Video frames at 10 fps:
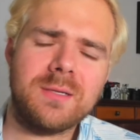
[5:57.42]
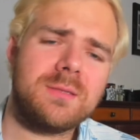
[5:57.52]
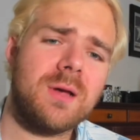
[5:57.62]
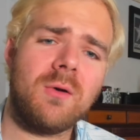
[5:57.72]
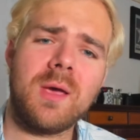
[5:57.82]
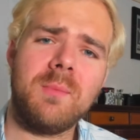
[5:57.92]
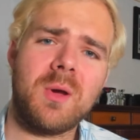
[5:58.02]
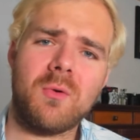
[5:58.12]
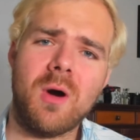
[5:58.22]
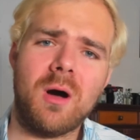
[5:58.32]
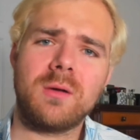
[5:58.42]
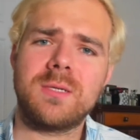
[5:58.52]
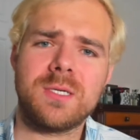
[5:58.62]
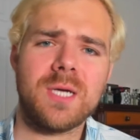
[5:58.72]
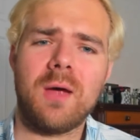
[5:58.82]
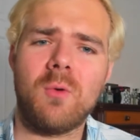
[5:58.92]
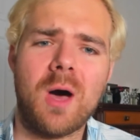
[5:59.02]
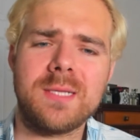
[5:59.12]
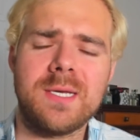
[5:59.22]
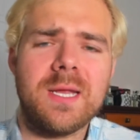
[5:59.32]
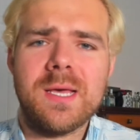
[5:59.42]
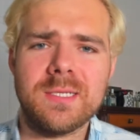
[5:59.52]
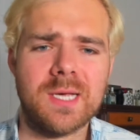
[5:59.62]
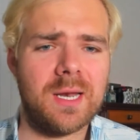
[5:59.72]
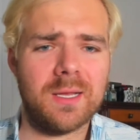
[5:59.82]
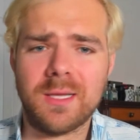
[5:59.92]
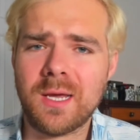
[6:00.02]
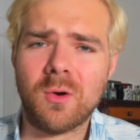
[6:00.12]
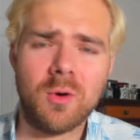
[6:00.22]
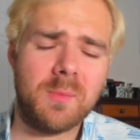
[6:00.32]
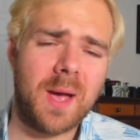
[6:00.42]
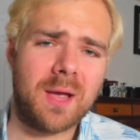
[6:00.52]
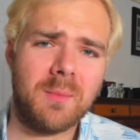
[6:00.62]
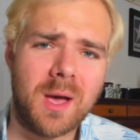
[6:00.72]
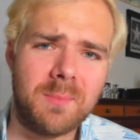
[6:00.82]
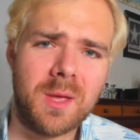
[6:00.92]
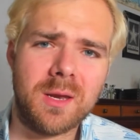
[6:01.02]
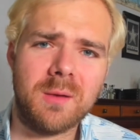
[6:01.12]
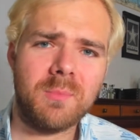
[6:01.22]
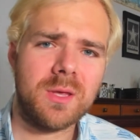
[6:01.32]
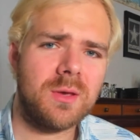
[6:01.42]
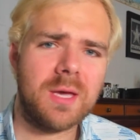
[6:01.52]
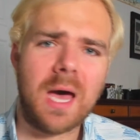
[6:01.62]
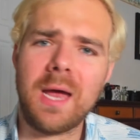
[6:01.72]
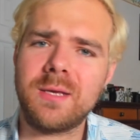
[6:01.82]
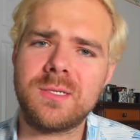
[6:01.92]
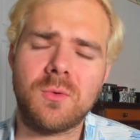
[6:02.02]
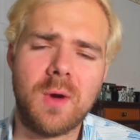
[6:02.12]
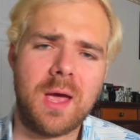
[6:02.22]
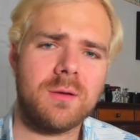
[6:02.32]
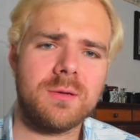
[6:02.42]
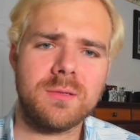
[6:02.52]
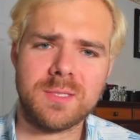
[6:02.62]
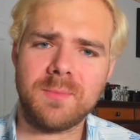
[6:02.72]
Don't get me wrong, Deshaun Watson is an elite quarterback in my opinion, but you got to surround some